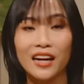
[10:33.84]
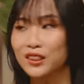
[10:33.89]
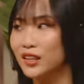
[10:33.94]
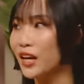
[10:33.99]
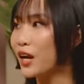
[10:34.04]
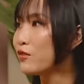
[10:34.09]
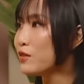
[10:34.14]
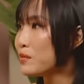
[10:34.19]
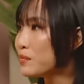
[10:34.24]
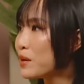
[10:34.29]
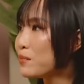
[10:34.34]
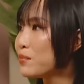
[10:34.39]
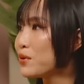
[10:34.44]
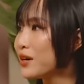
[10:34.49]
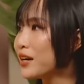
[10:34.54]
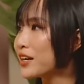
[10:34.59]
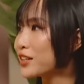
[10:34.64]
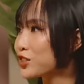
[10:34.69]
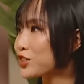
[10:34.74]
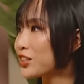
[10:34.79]
I remember
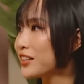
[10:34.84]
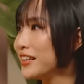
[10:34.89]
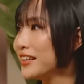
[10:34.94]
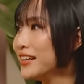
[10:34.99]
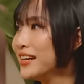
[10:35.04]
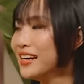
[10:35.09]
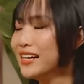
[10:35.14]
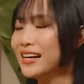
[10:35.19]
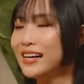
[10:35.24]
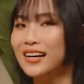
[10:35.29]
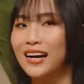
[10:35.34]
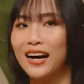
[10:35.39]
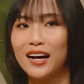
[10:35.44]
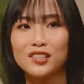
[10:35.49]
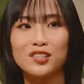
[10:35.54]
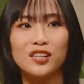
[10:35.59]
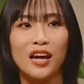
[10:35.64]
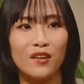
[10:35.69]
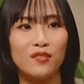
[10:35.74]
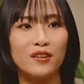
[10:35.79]
actually
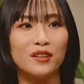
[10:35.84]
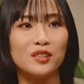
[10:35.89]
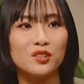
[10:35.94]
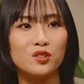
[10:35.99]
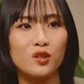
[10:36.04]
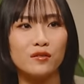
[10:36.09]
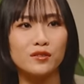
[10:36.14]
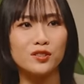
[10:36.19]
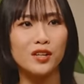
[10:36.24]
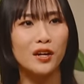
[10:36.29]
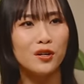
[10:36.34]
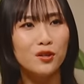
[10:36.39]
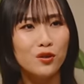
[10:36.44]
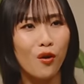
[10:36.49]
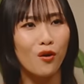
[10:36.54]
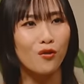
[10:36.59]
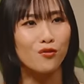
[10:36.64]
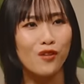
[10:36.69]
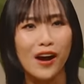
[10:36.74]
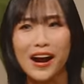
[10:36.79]
us having this conversation, are
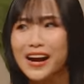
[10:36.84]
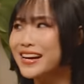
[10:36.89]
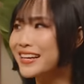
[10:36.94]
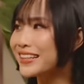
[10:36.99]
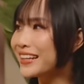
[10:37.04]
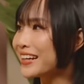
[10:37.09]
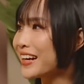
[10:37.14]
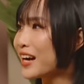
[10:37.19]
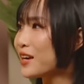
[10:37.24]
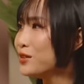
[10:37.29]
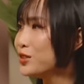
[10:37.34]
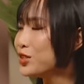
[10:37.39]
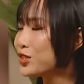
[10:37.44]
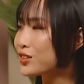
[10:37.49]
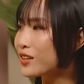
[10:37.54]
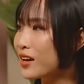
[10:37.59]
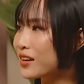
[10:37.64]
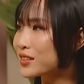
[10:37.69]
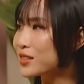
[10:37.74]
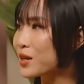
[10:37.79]
you alright? Like, are you
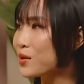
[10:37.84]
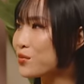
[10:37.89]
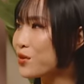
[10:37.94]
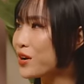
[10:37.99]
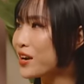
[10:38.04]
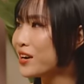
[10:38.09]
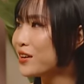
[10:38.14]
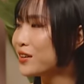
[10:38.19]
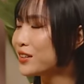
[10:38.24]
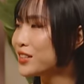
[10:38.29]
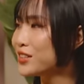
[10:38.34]
stuck somewhere?